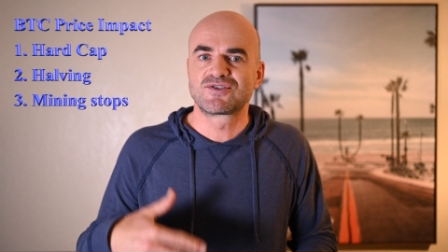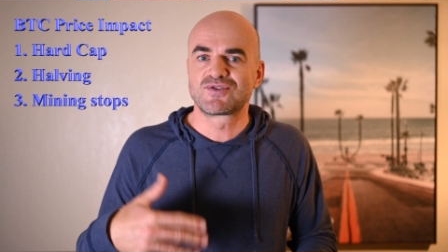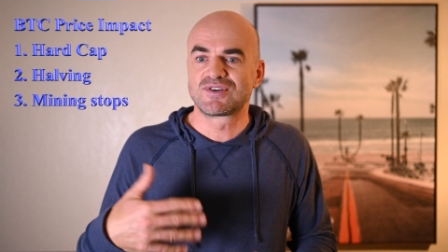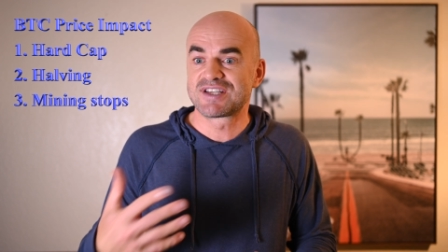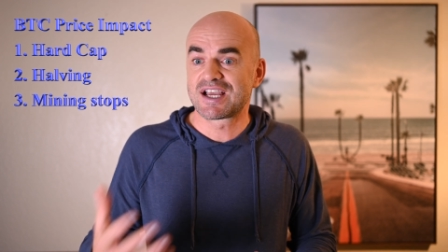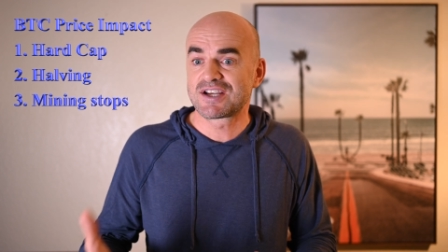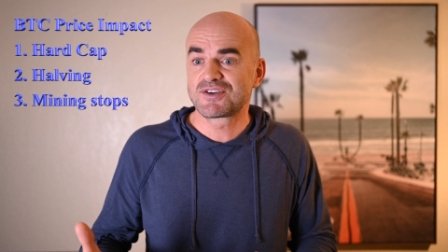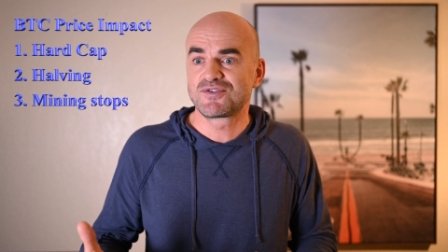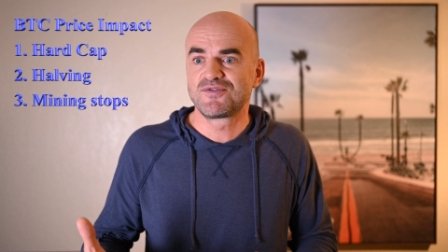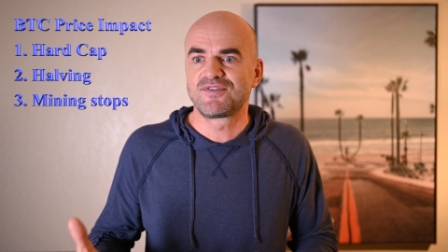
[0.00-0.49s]

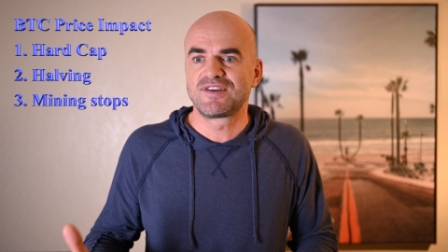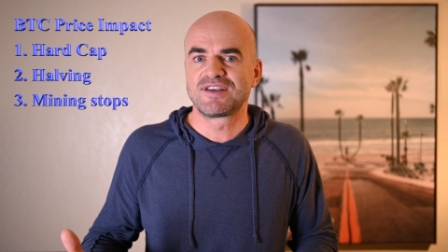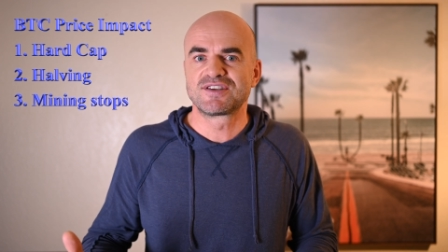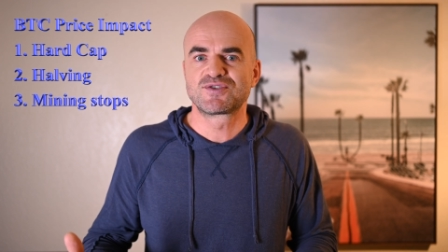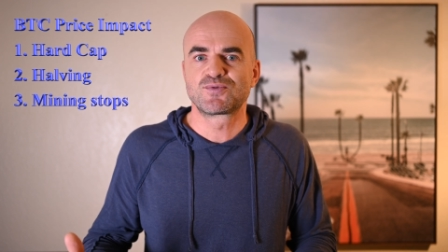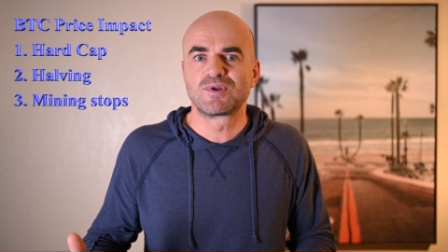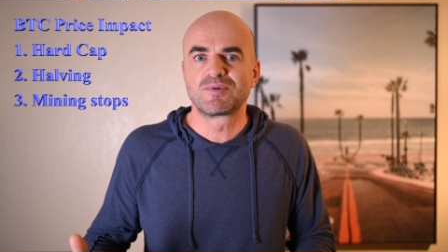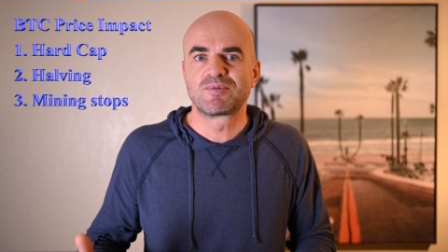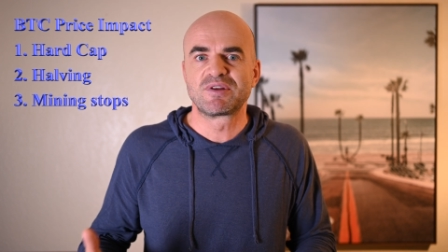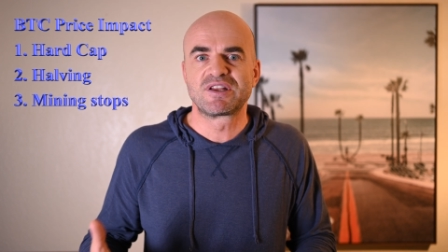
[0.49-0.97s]
transaction
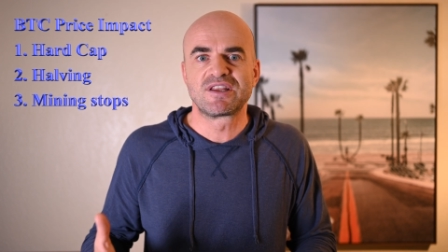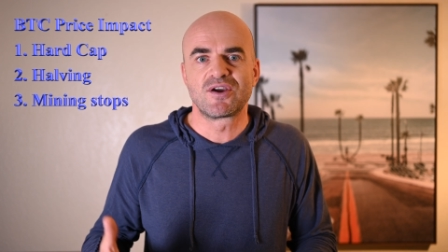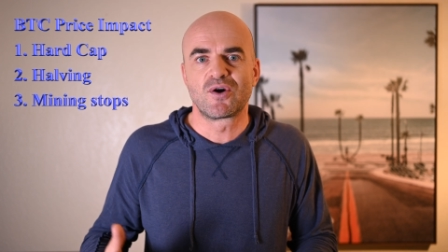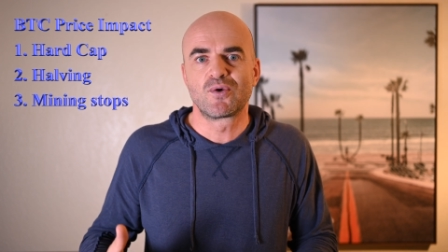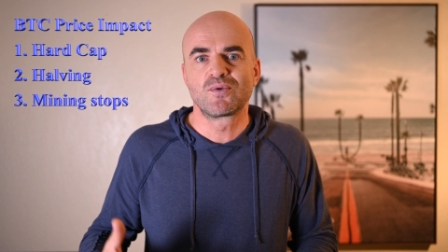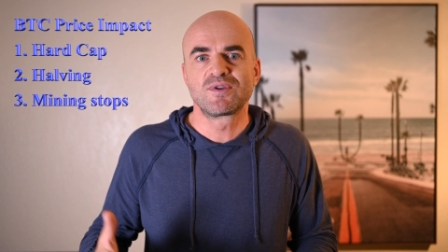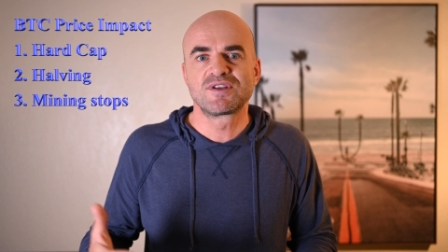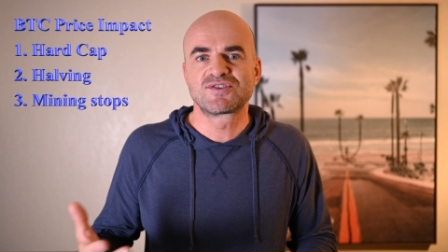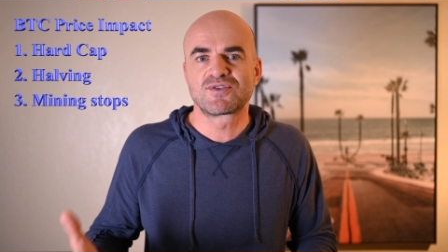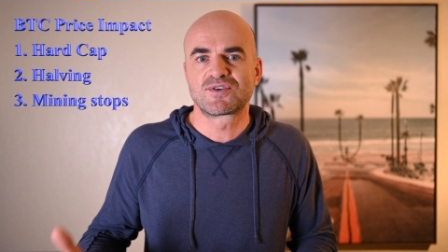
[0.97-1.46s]
fees will be the
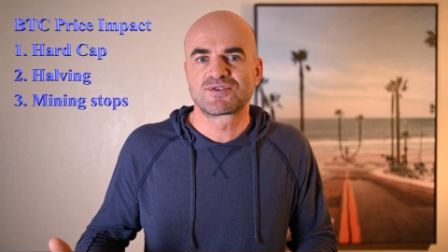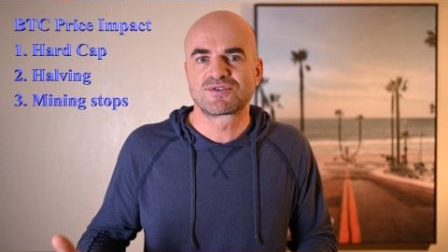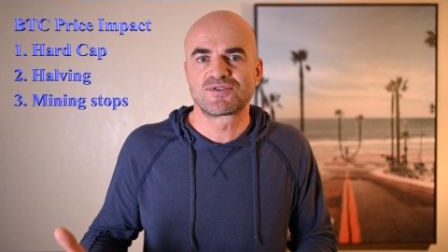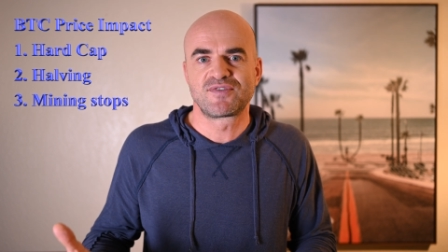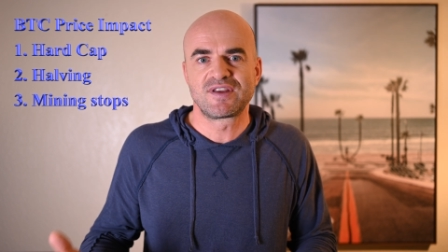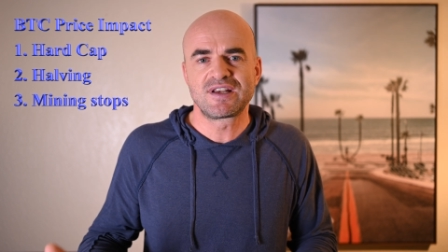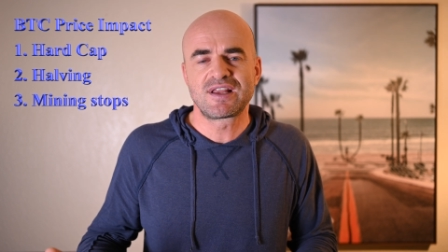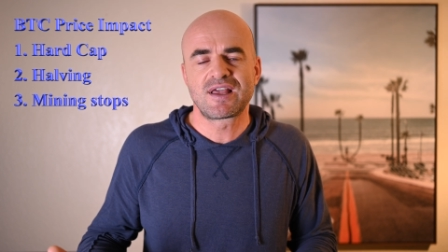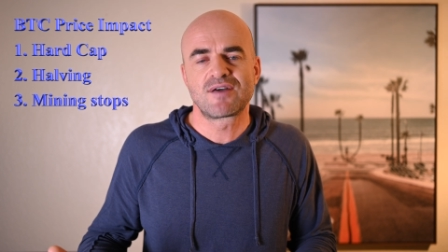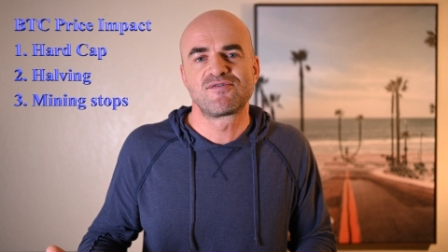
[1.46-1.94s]
only source
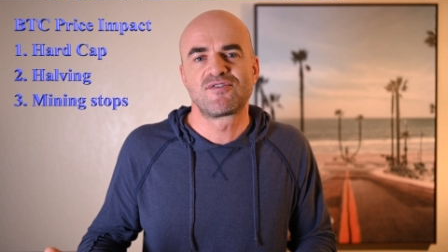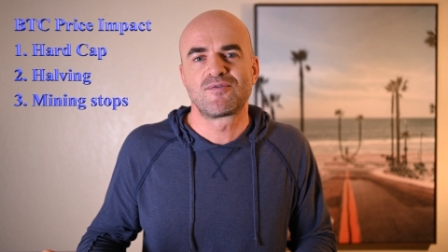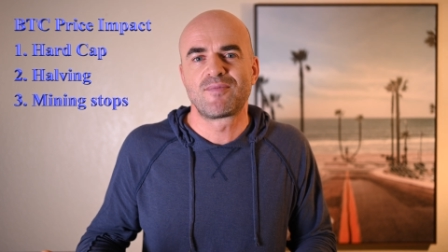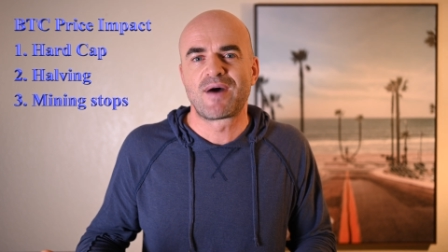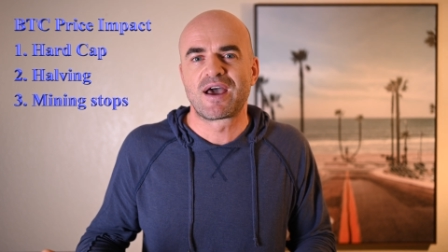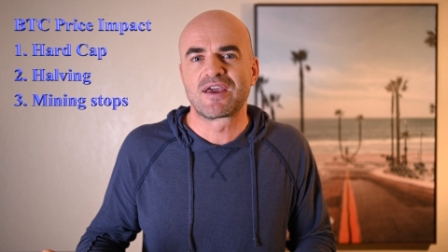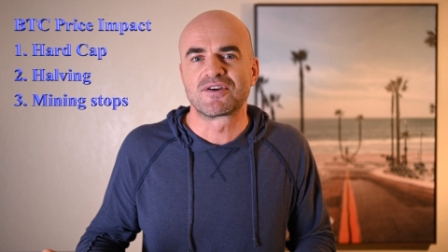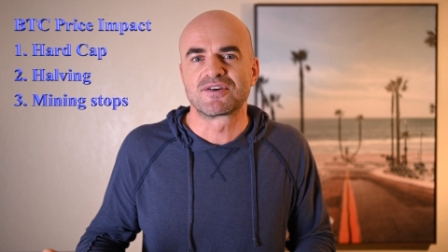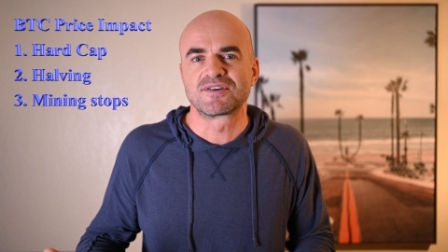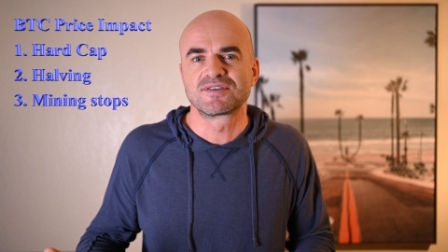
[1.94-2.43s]
of income for
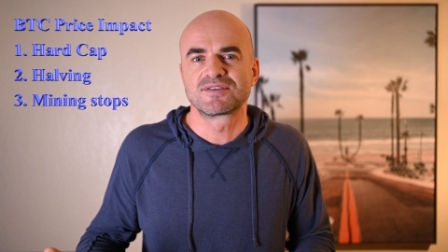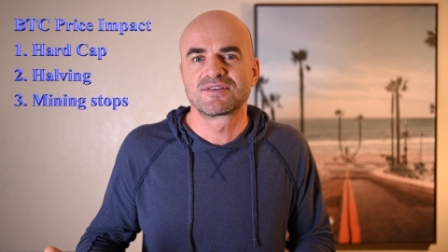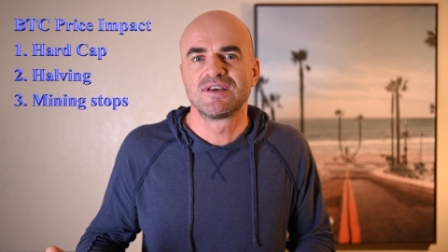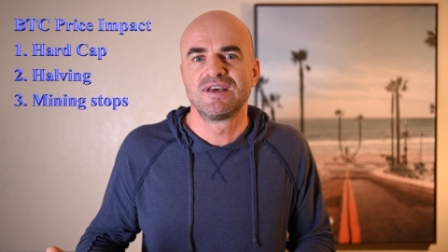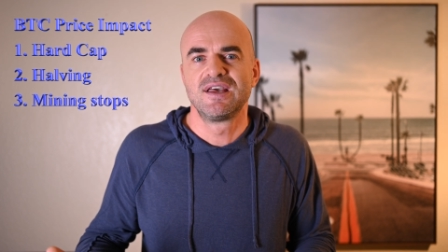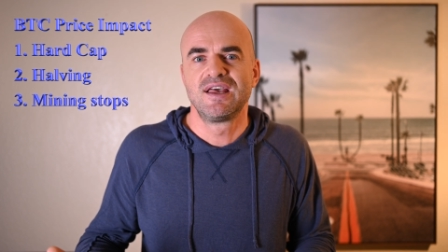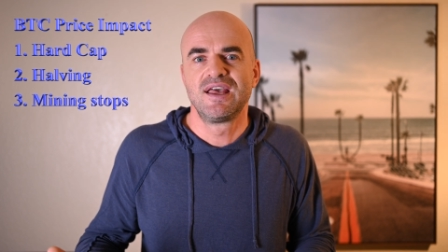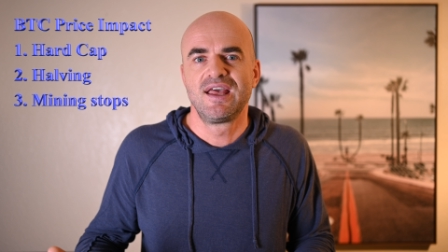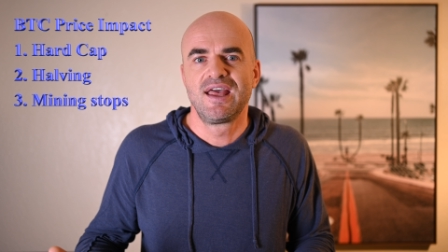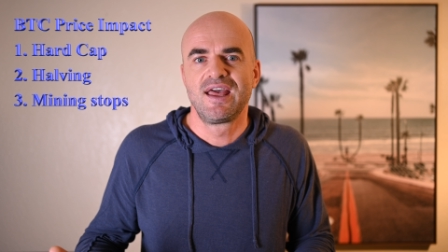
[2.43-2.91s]
miners,
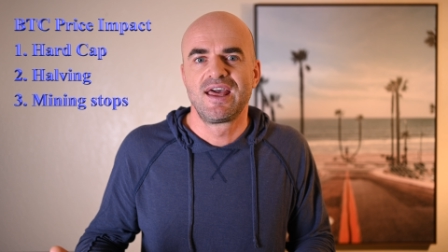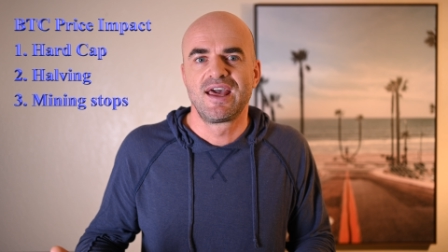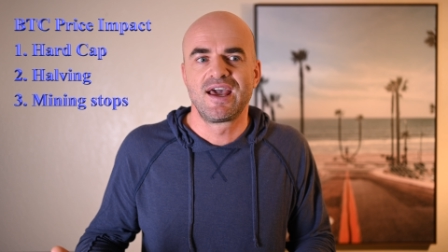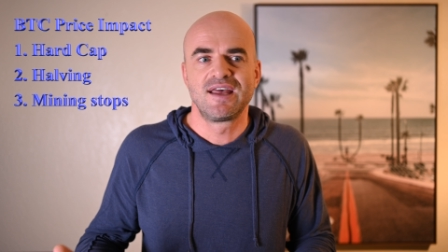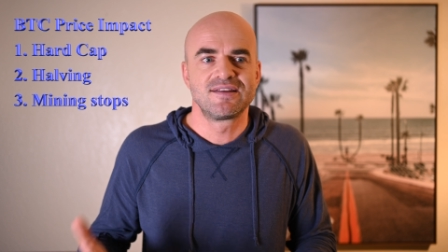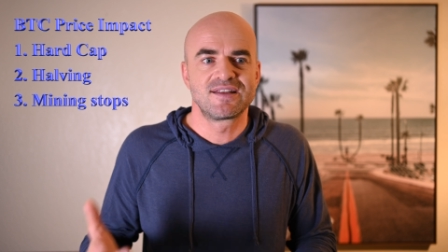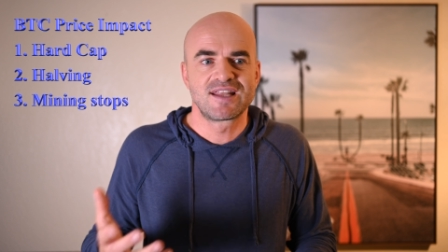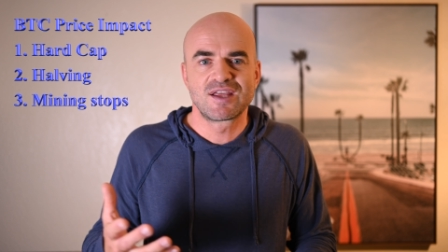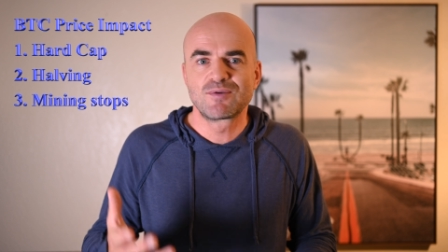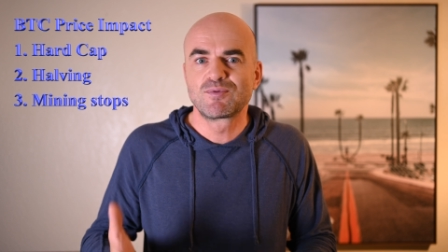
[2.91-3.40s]

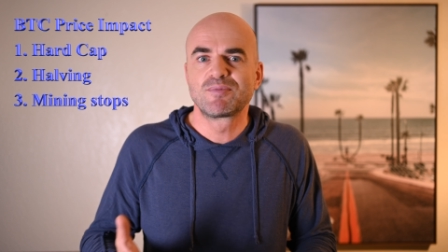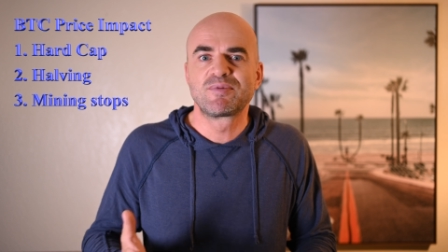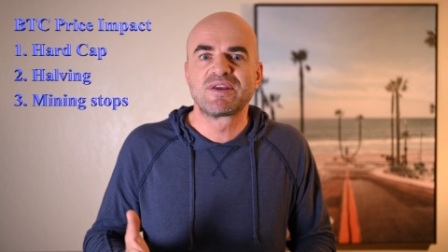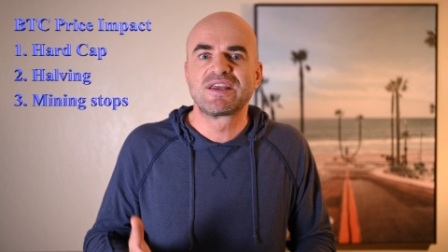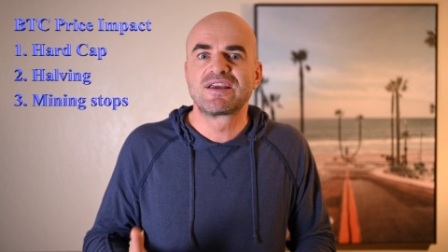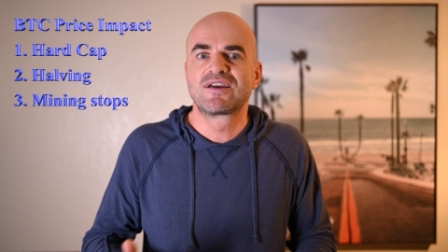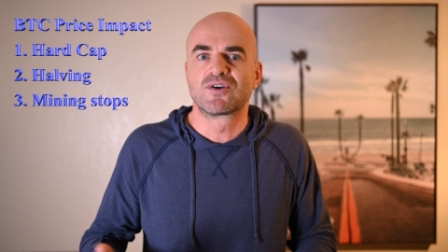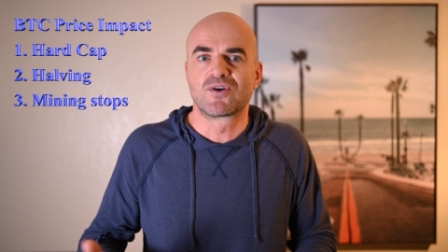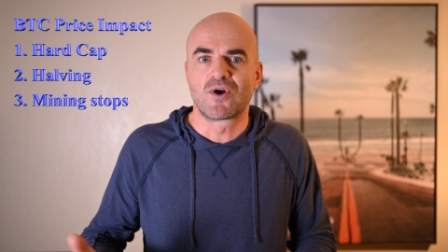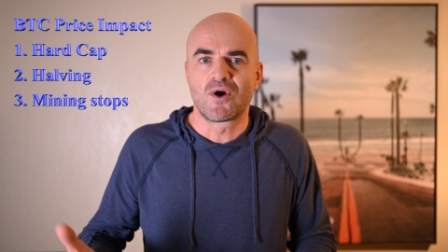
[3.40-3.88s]
and that they will
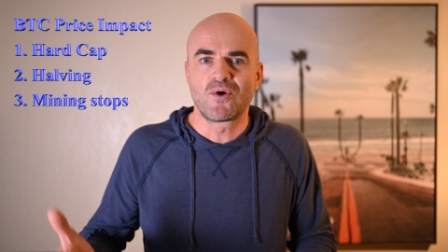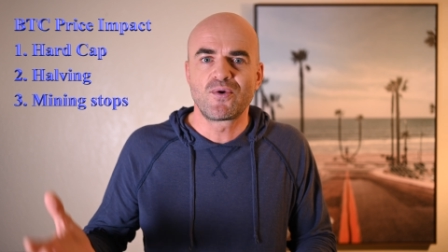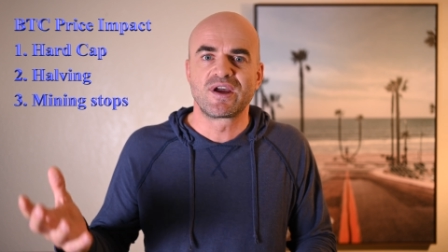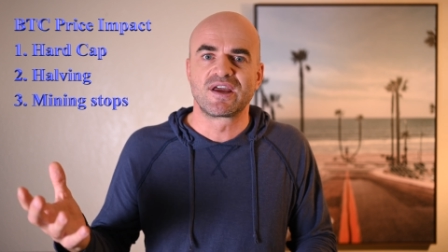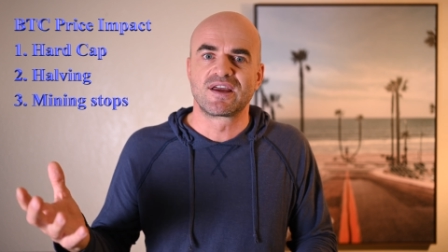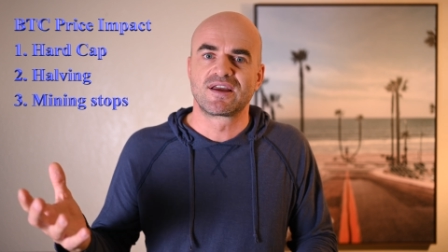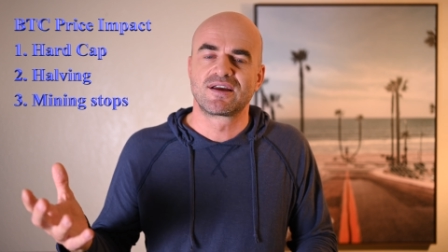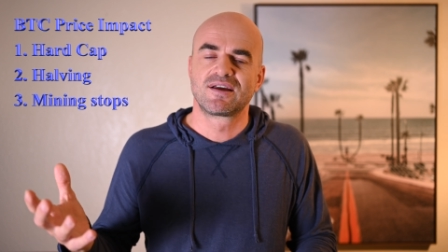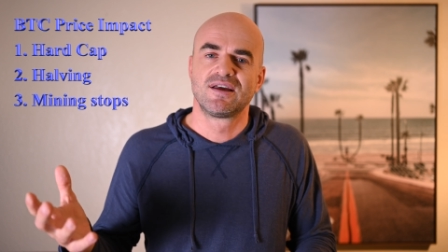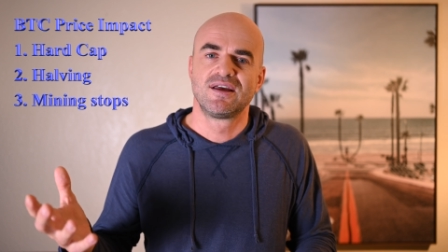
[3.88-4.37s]
be
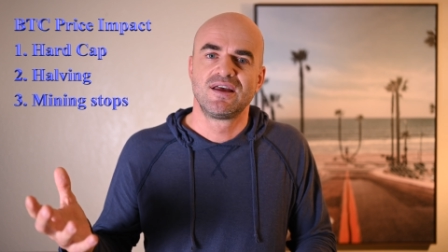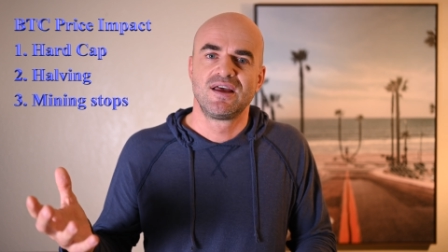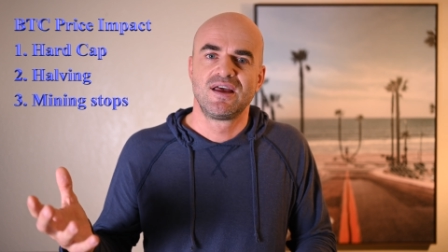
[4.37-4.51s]
growing